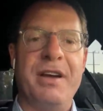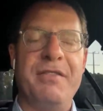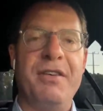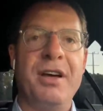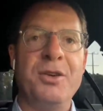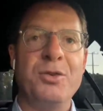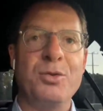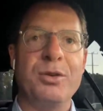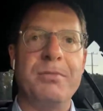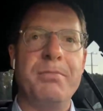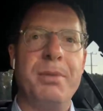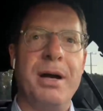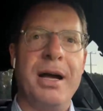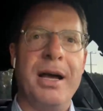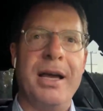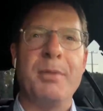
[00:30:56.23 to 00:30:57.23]

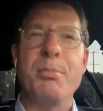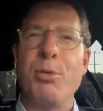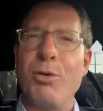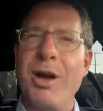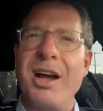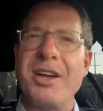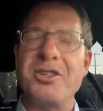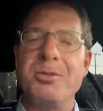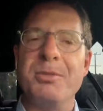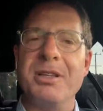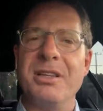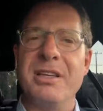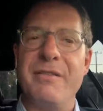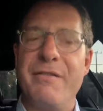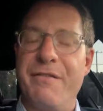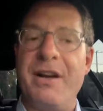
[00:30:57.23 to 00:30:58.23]
500 by
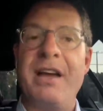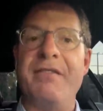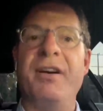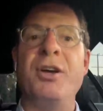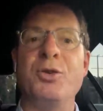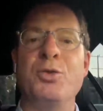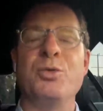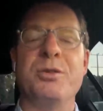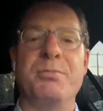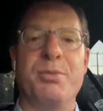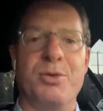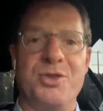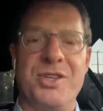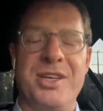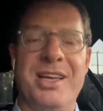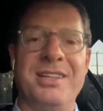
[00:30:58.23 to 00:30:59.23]
approximately
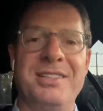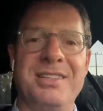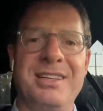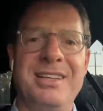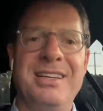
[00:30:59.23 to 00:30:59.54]
500%.